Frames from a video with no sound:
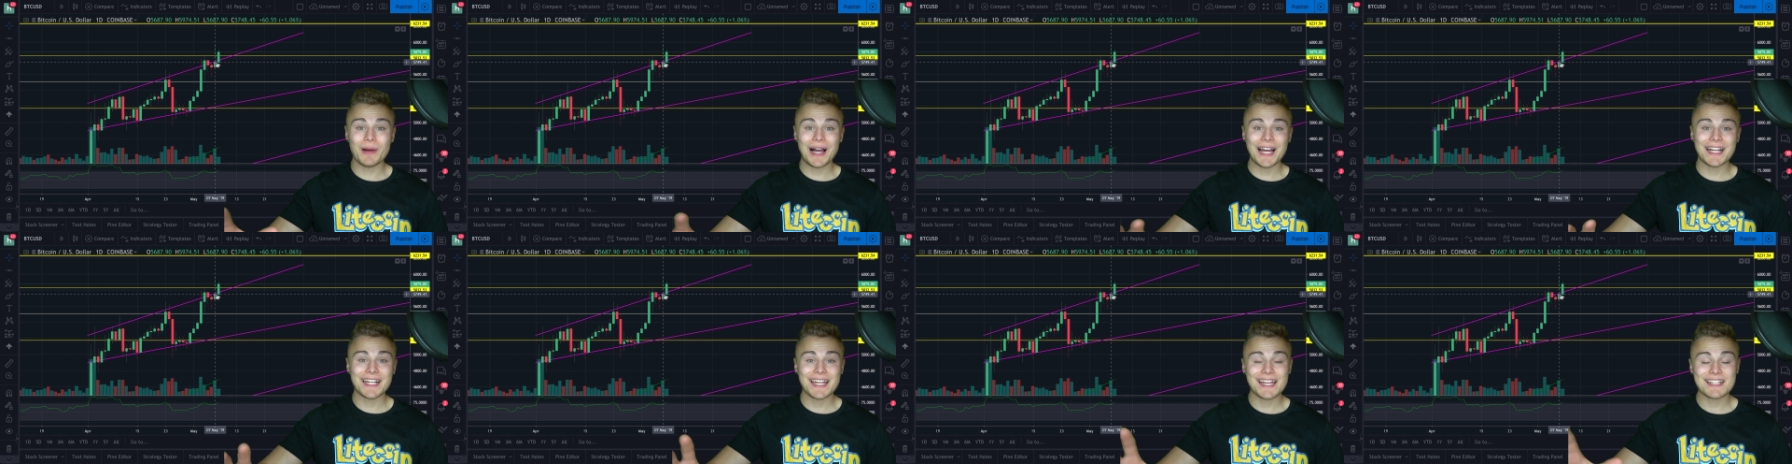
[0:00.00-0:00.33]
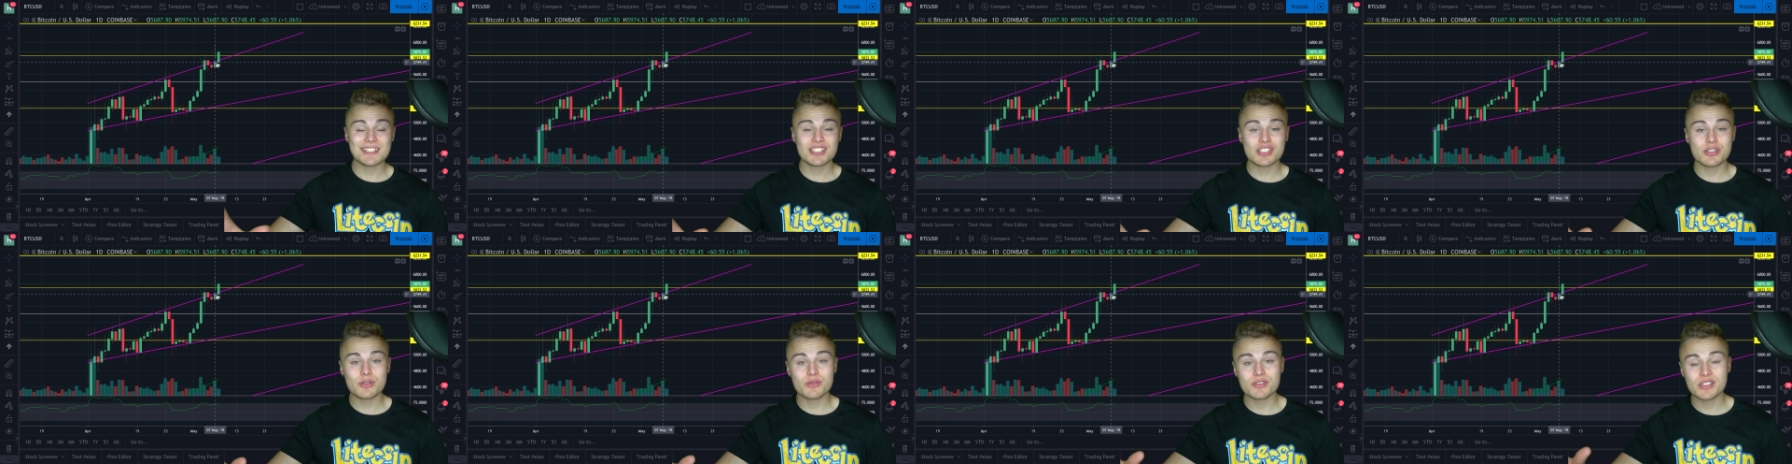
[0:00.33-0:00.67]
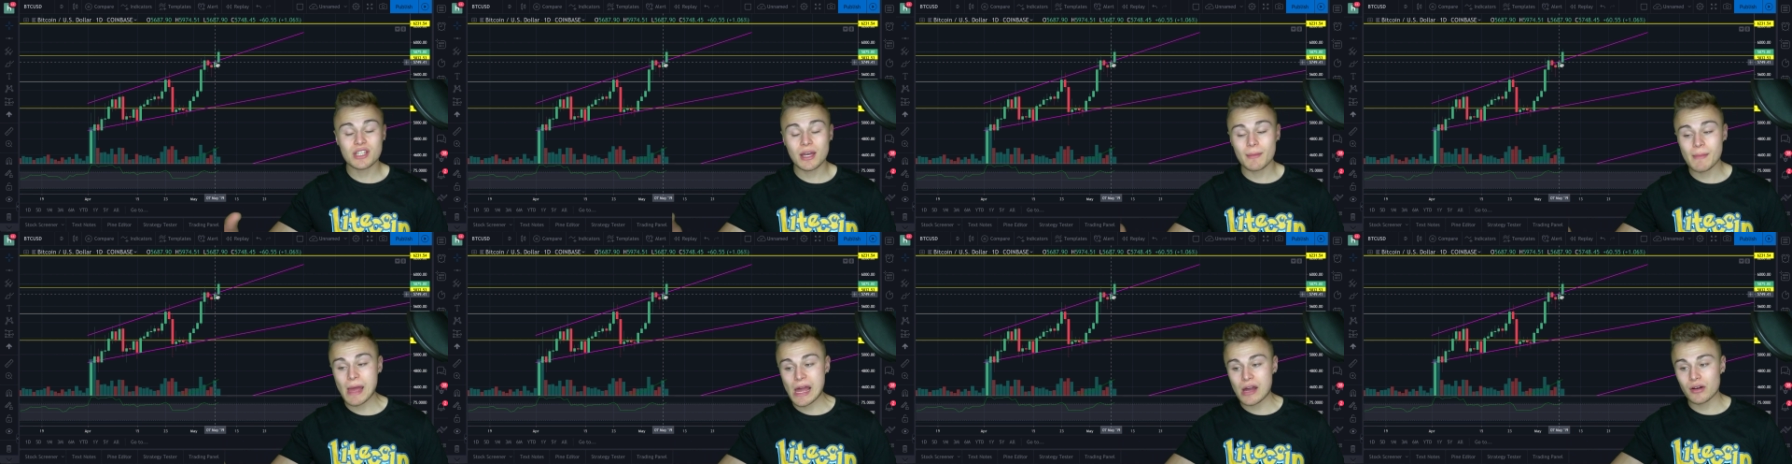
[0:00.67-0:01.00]
Binance
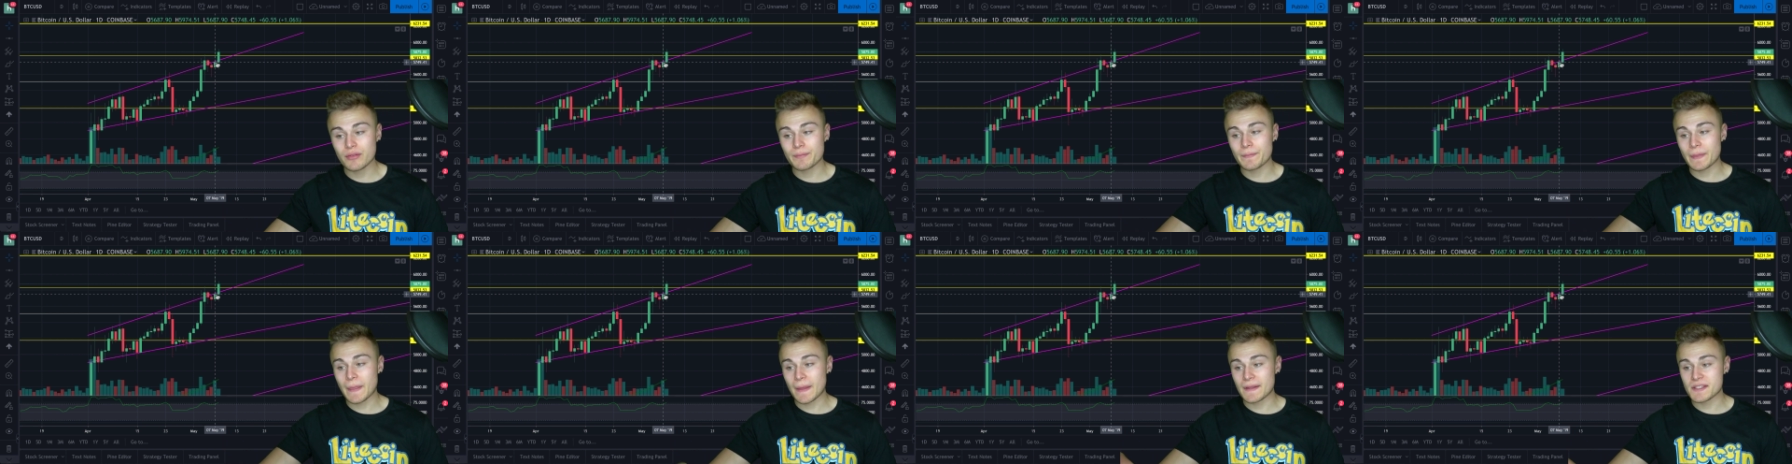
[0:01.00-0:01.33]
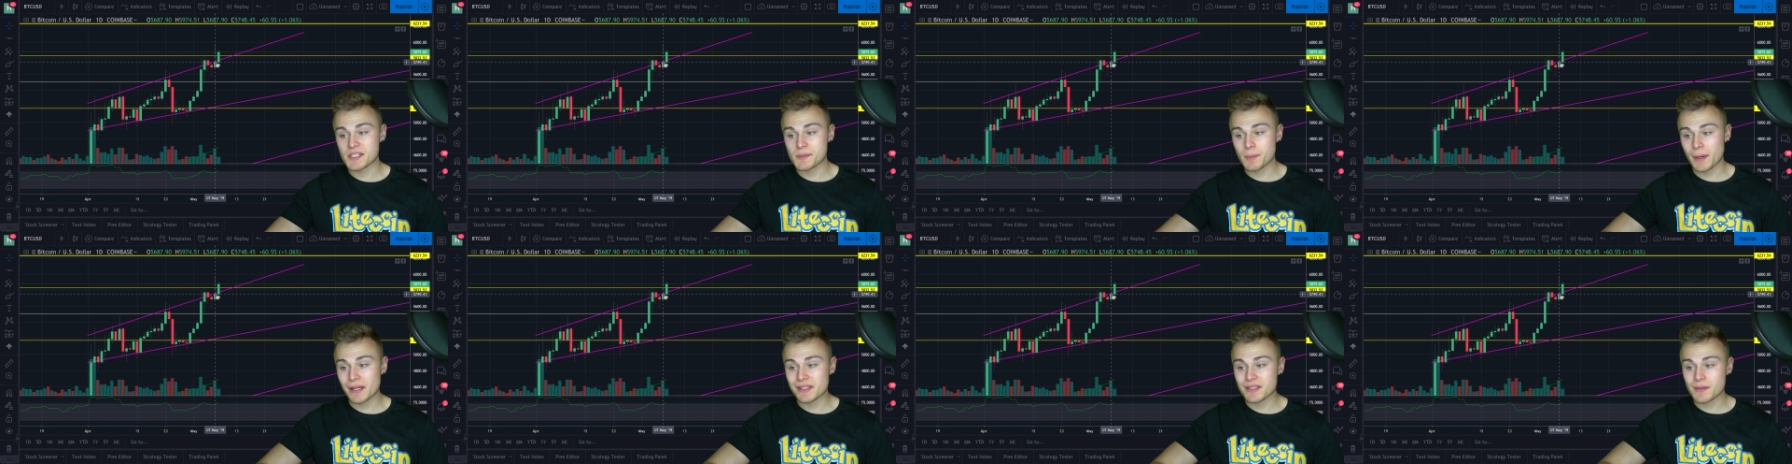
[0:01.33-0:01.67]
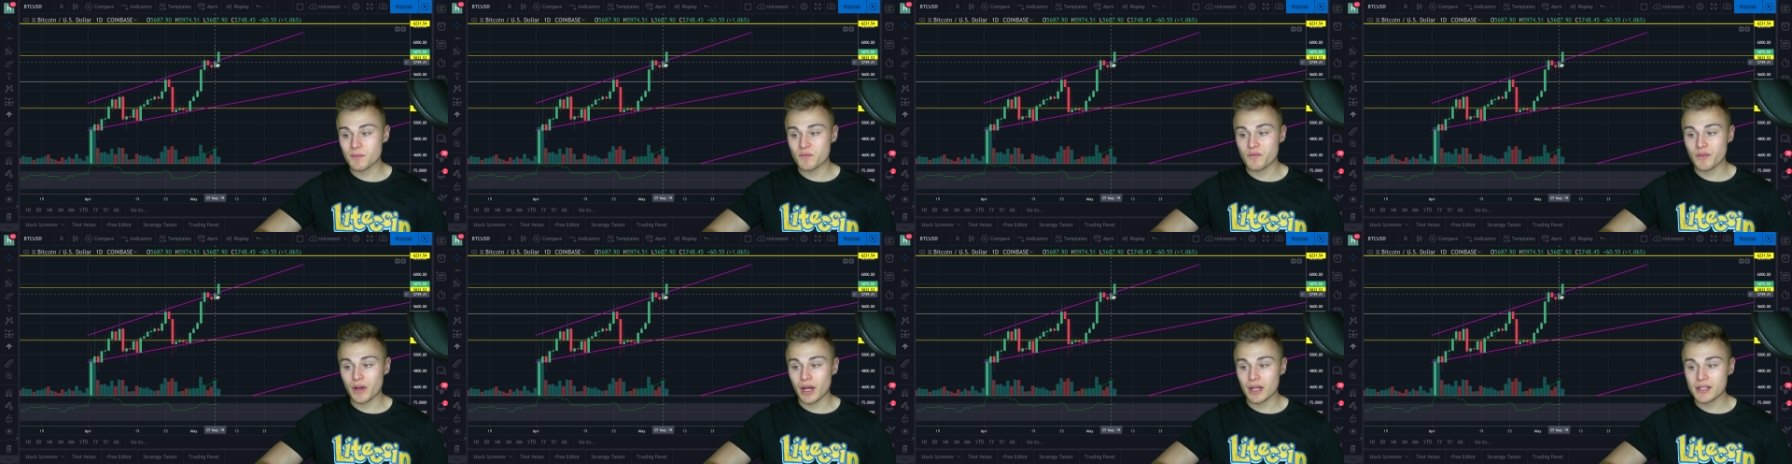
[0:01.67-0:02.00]
news come out and spread
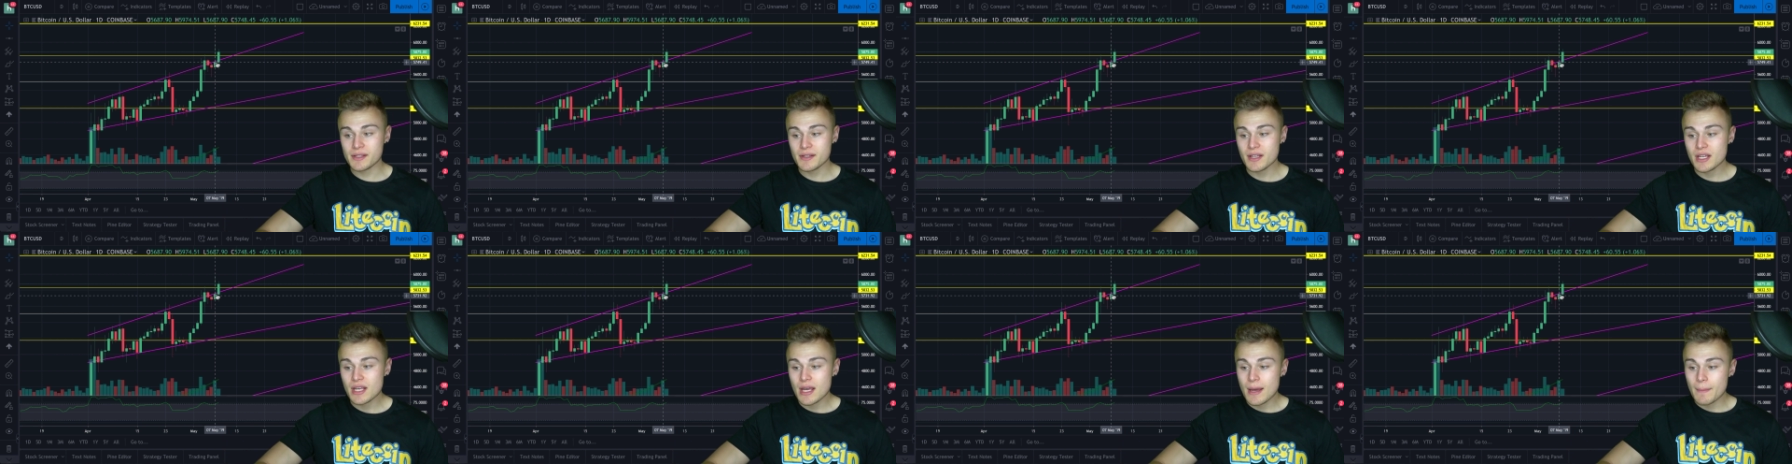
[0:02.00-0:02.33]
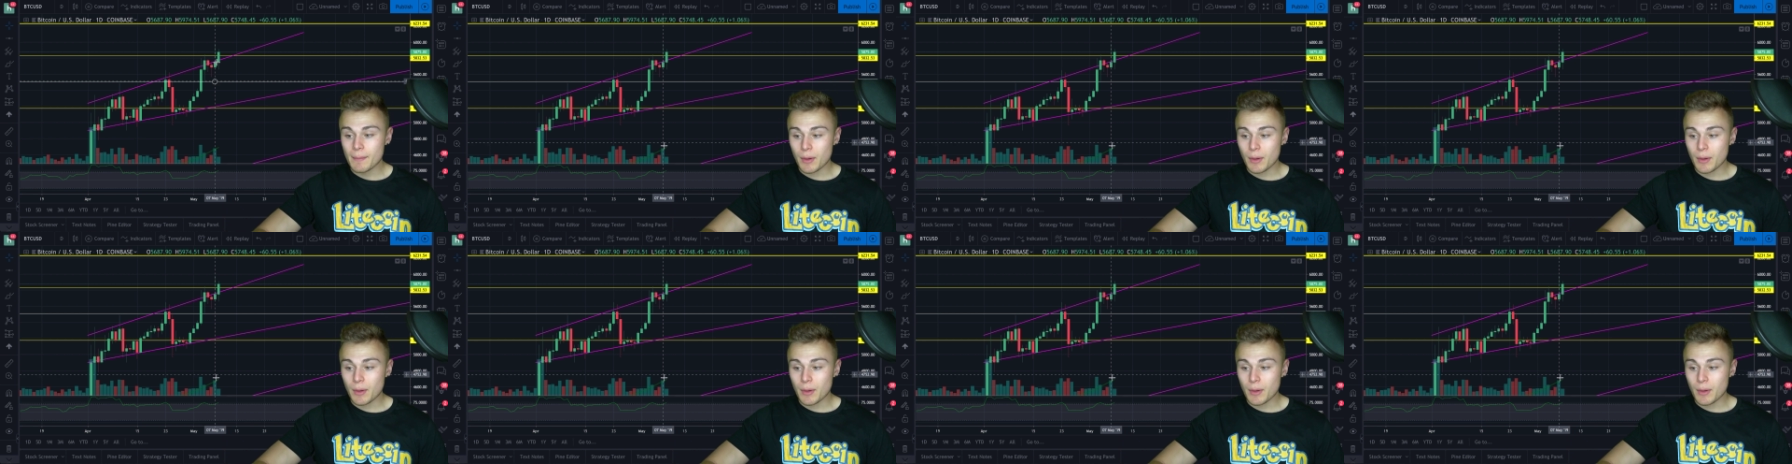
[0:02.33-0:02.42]
some FUD,